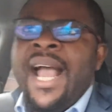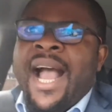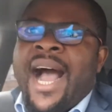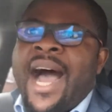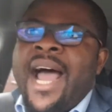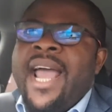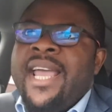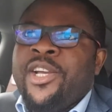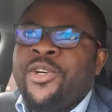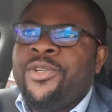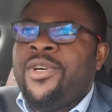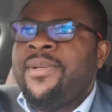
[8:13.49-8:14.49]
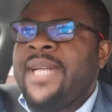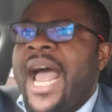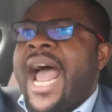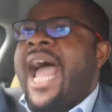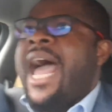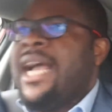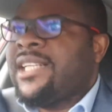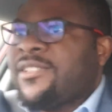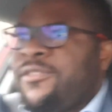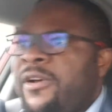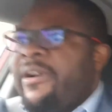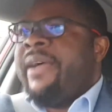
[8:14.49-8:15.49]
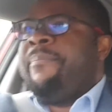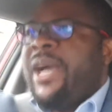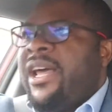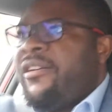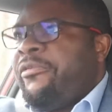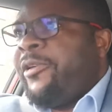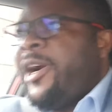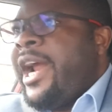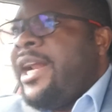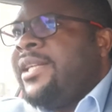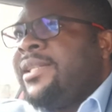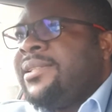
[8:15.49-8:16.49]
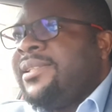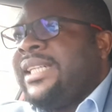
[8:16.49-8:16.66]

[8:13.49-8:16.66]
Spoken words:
I couldn't ask for a better friend.